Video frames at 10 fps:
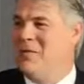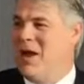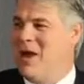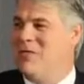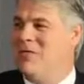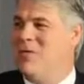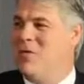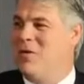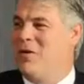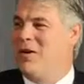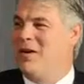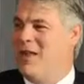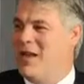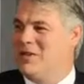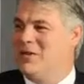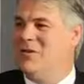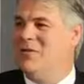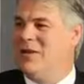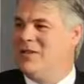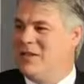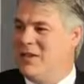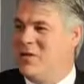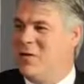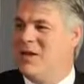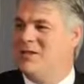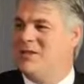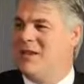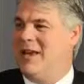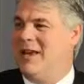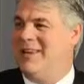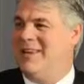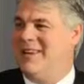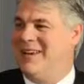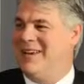path for a Class 2 device in the US, and